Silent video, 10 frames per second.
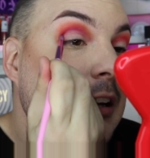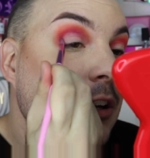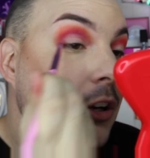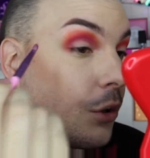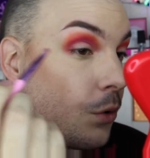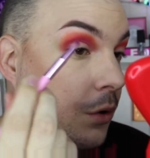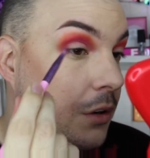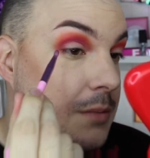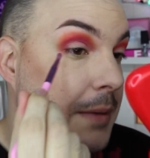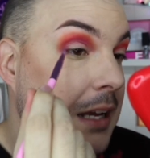Unicorn
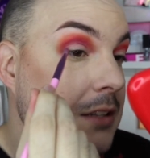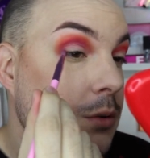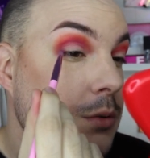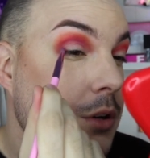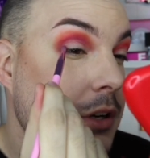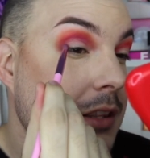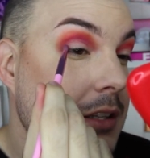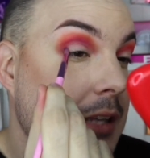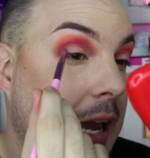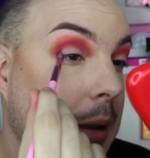Cosmetics also did the
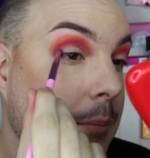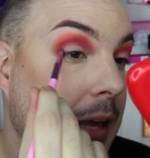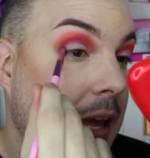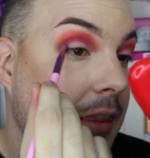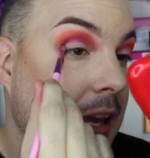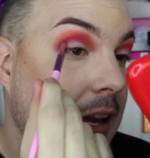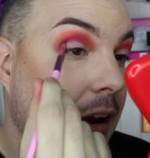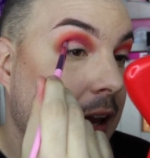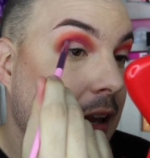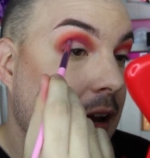same and they
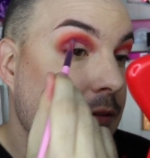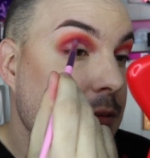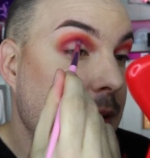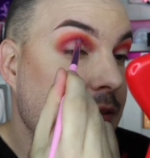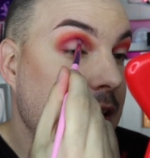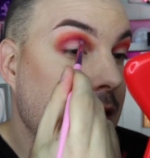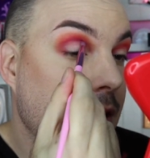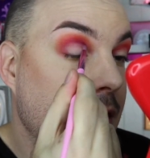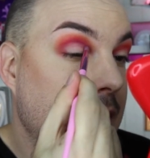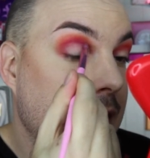like loved my
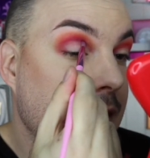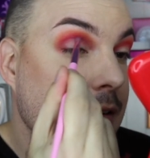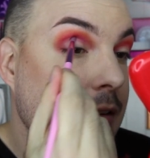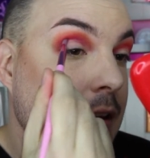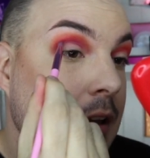video, and